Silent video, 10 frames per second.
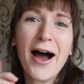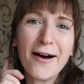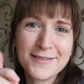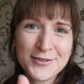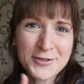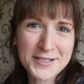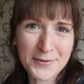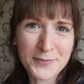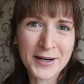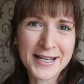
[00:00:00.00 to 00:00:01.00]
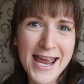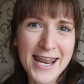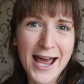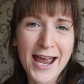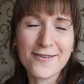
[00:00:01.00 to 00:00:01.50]
I've not done one
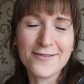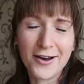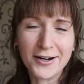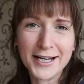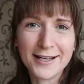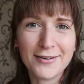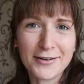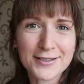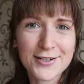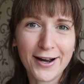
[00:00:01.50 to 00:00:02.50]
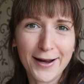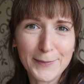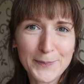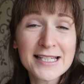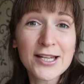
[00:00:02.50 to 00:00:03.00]
in a very long time.